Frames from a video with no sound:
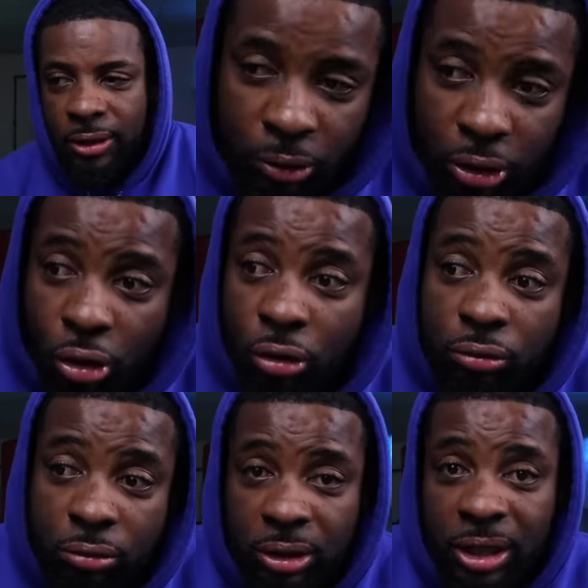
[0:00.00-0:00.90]
We go,
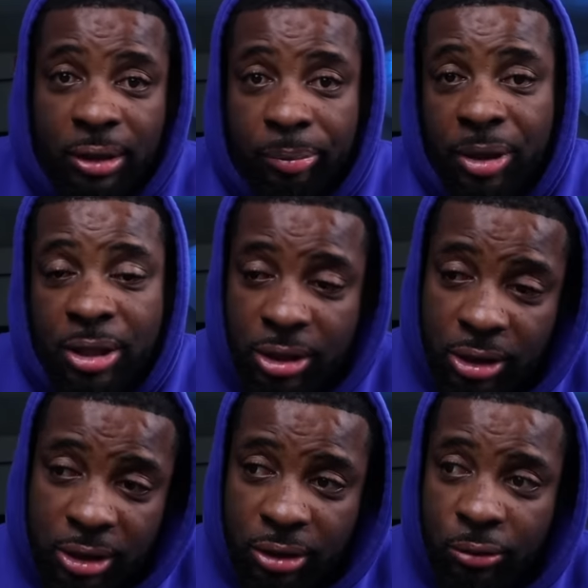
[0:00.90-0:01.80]
get the
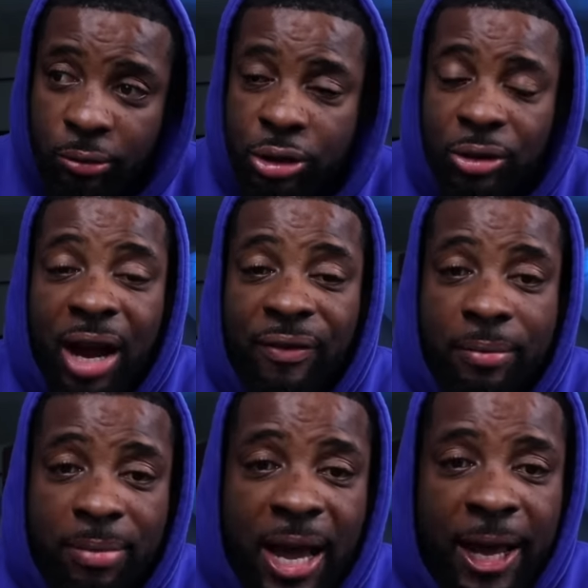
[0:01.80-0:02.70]
pizzas, we driving
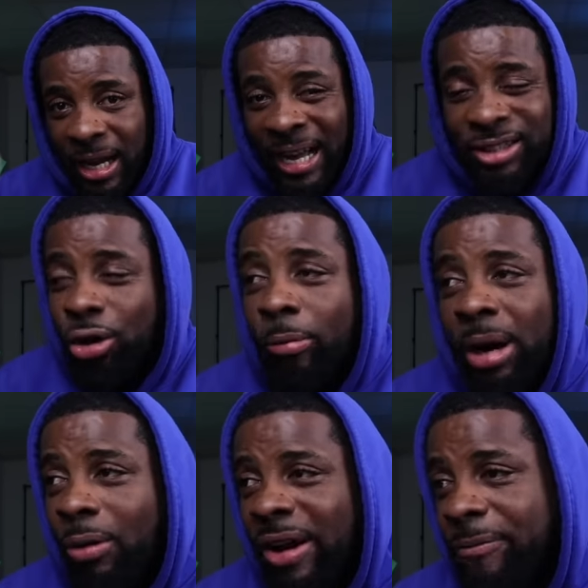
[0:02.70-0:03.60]
back. I told
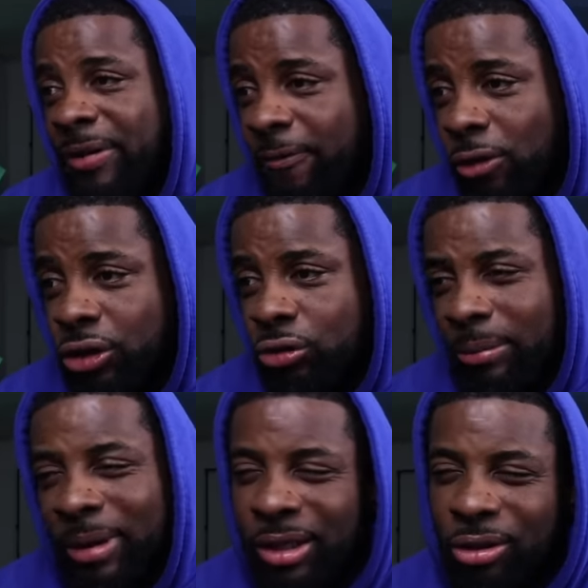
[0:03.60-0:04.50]
my wife before, too.
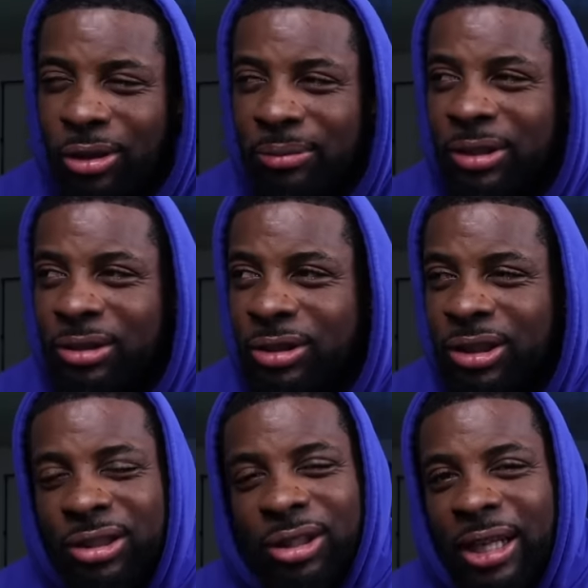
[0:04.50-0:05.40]
I'm like, yo, them little
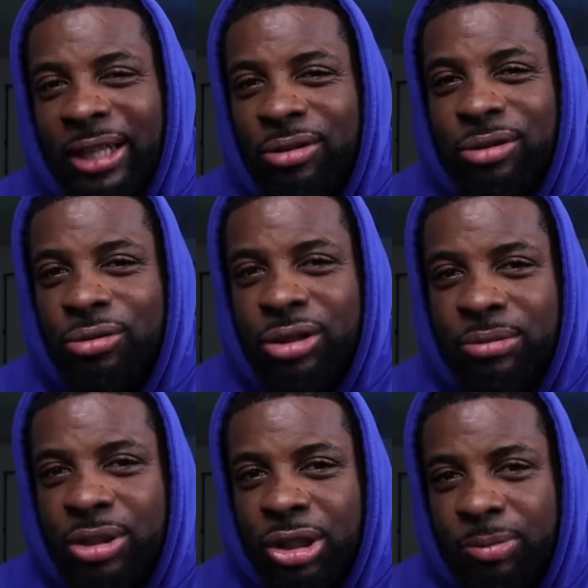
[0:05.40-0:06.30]
look like they was doing some
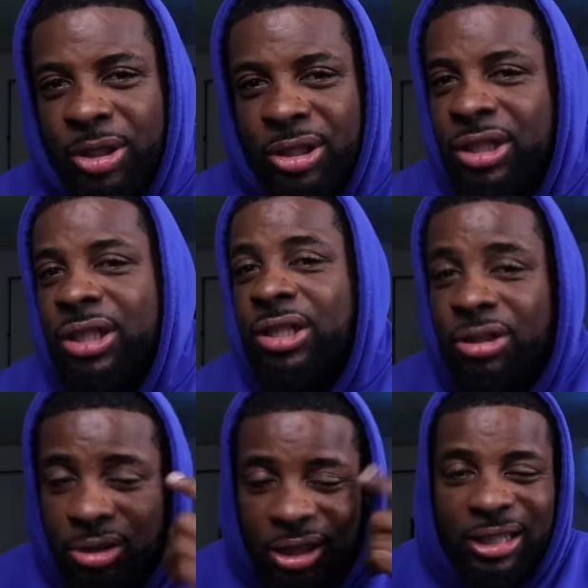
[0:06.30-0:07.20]
suspicious shit. She
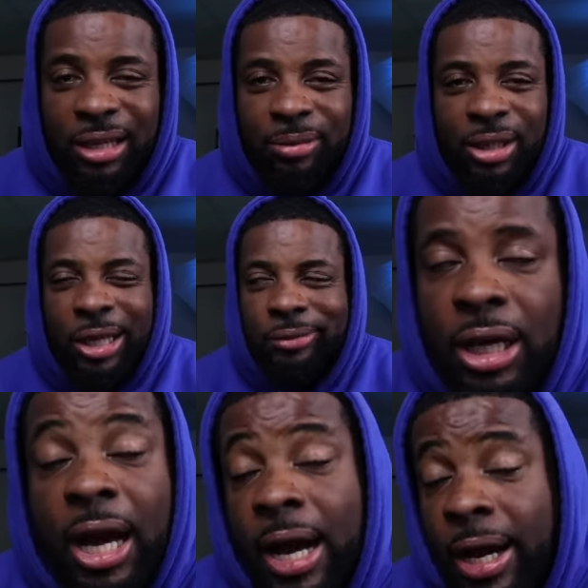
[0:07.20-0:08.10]
was looking at me like, yeah,
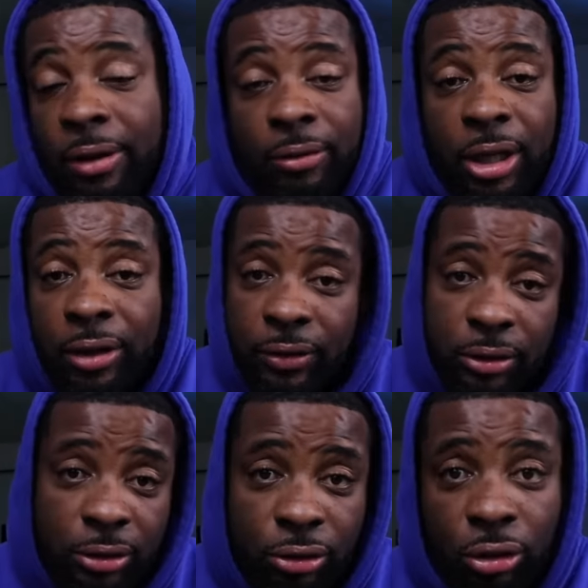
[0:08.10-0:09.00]
all right, whatever,
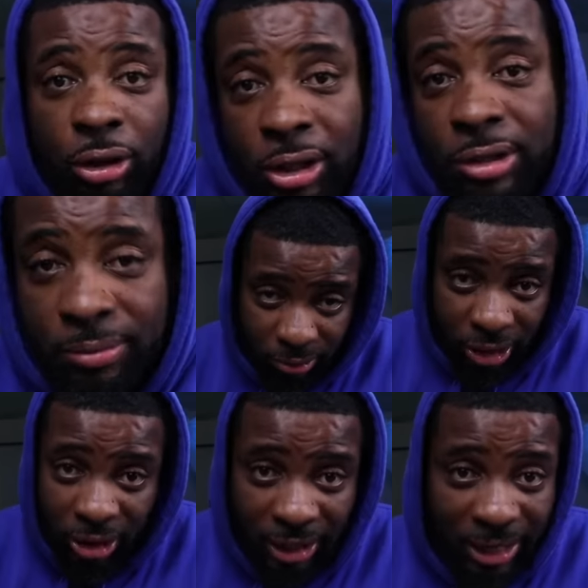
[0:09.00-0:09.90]
you know, because
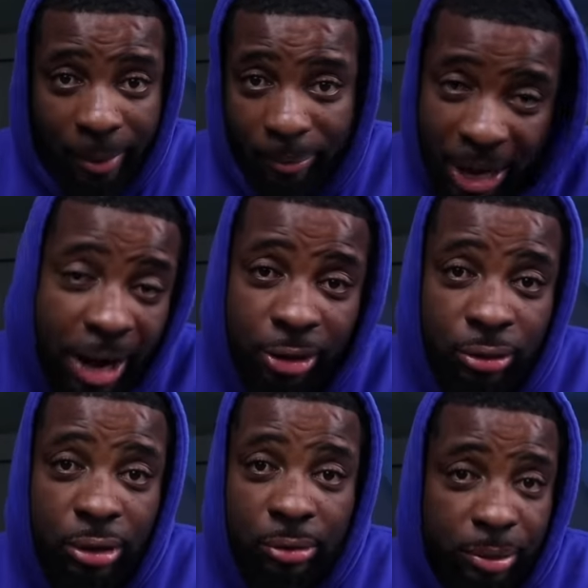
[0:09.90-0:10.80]
she think I'm paranoid.